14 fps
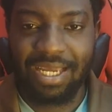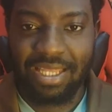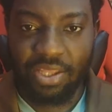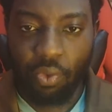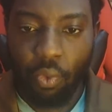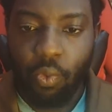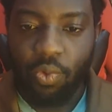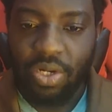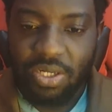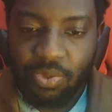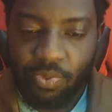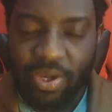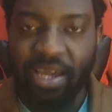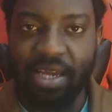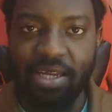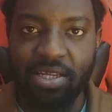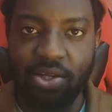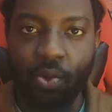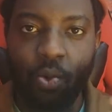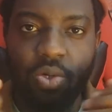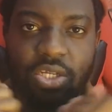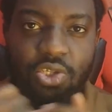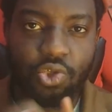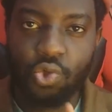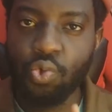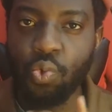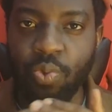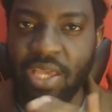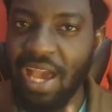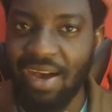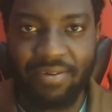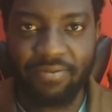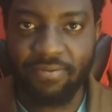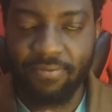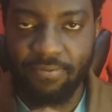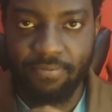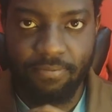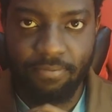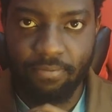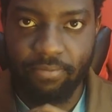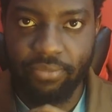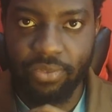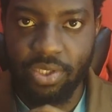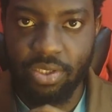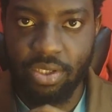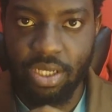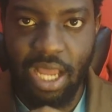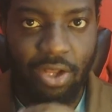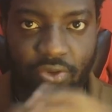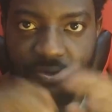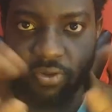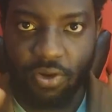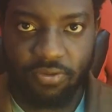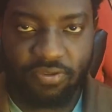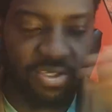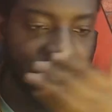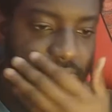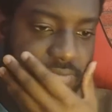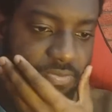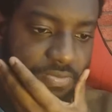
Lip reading: the only way, the only tool we have out of all of this